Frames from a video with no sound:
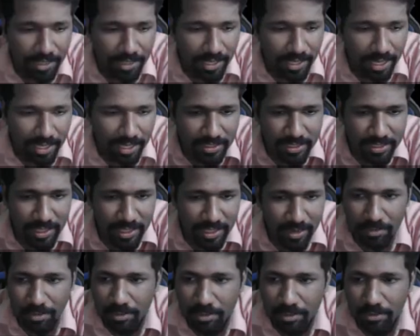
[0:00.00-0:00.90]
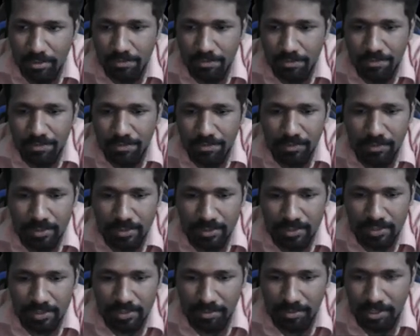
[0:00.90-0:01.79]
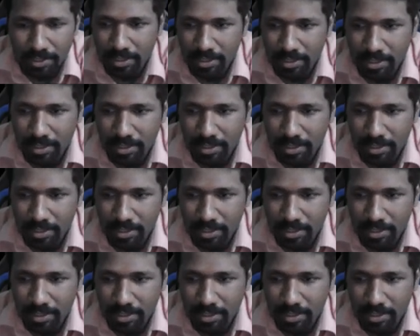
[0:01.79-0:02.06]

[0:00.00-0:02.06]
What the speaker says: an example. Just a minute.